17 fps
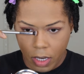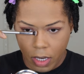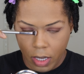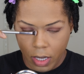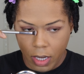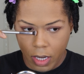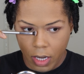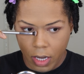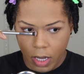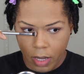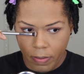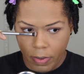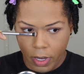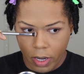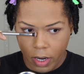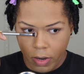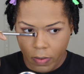looking
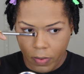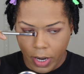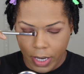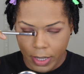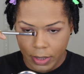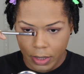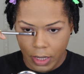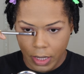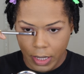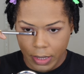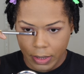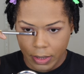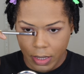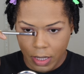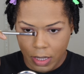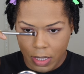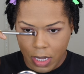up here where I see
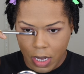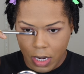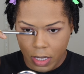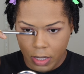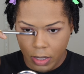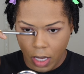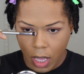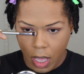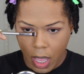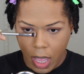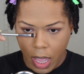it's the thinnest